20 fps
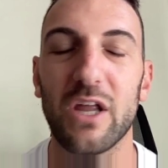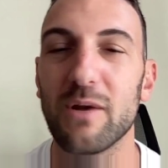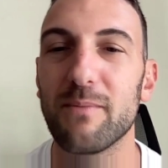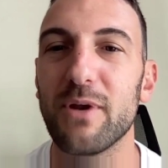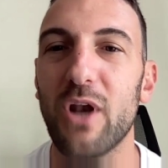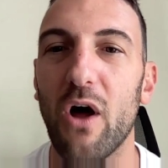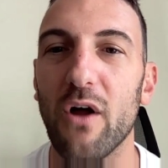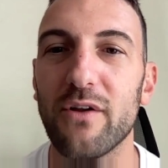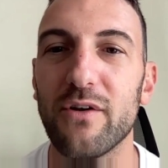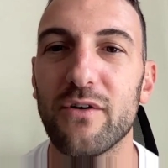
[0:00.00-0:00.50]
a little
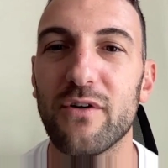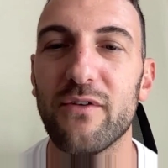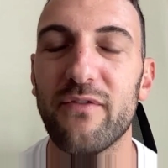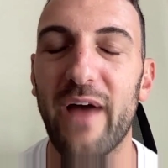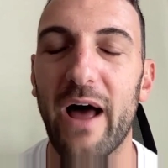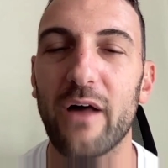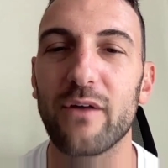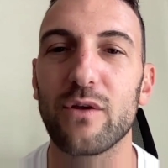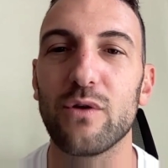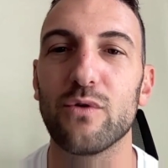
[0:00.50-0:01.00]
bit
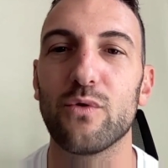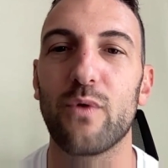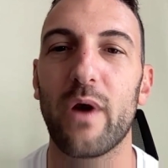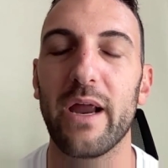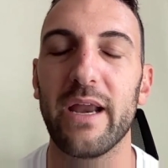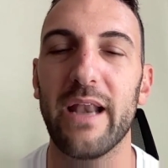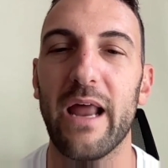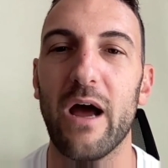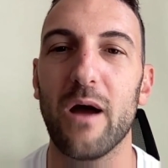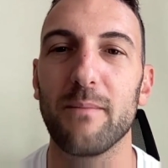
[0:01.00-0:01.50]
undervalued
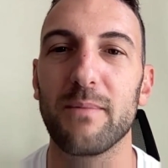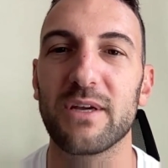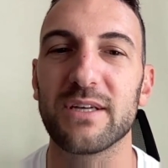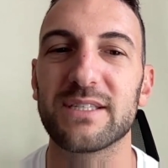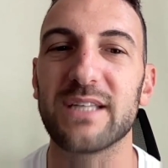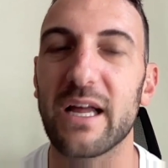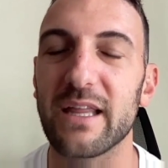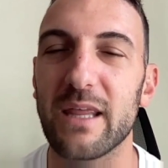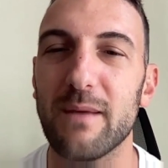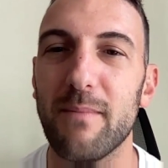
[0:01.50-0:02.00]
right now
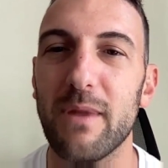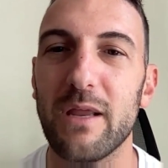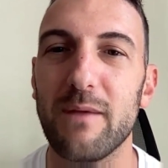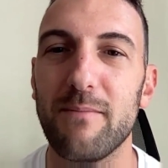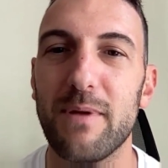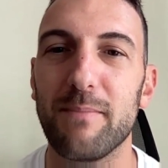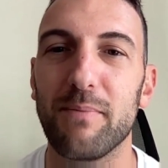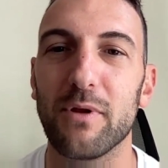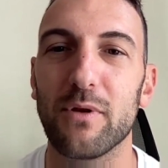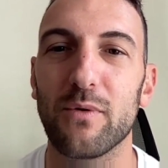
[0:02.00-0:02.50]
because not that
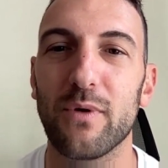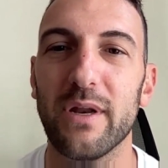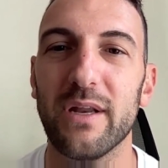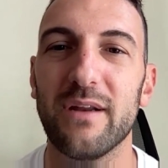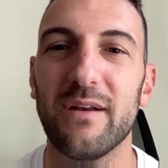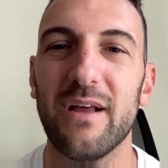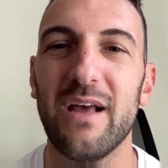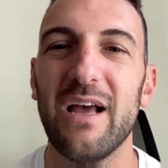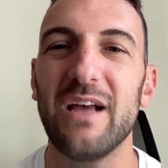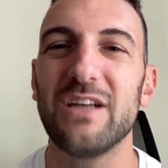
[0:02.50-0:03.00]
many people are in